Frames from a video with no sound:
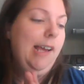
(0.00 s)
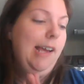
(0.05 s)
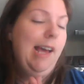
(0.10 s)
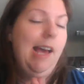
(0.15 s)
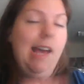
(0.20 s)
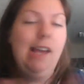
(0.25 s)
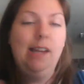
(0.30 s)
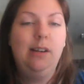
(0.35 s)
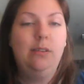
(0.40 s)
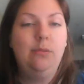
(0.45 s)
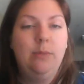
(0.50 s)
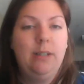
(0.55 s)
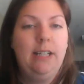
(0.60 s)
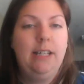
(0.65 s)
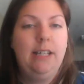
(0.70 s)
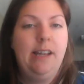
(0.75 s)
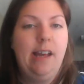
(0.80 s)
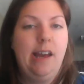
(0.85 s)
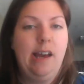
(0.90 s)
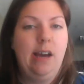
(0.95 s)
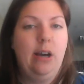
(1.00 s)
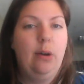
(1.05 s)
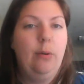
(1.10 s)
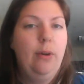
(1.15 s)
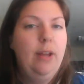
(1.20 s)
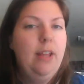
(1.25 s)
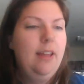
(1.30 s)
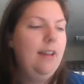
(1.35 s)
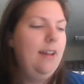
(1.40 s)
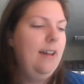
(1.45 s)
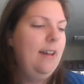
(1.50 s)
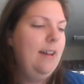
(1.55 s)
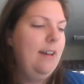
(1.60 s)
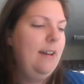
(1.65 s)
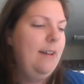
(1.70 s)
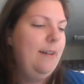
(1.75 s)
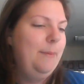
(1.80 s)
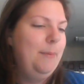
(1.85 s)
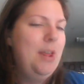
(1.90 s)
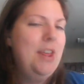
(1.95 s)
I don't really know.
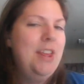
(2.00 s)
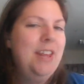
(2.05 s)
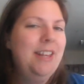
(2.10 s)
Um,